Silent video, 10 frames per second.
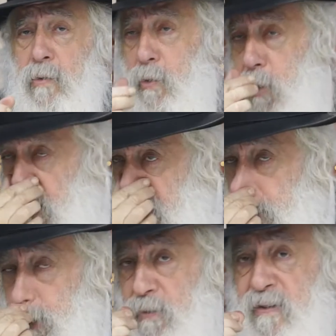
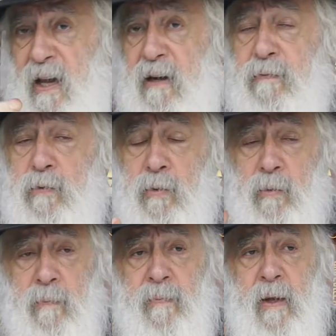correct yourself,
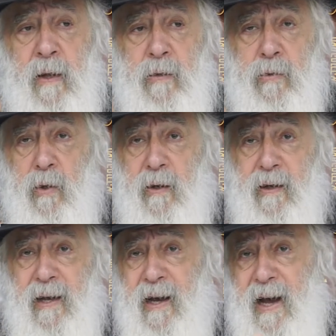to
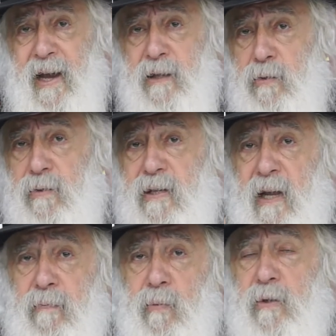guide
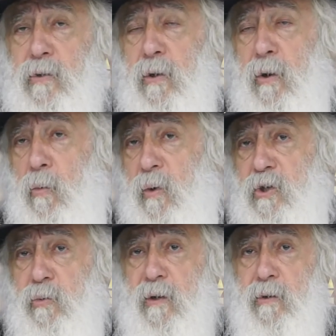yourself where to go,
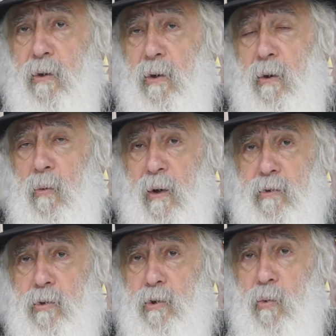which way to go, what
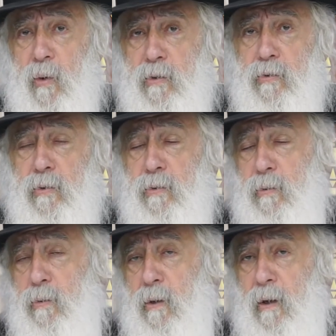to do, what not to
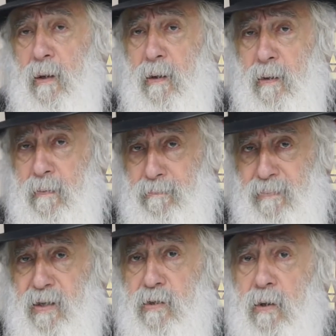do.
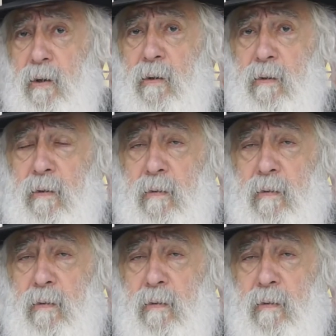Be strong.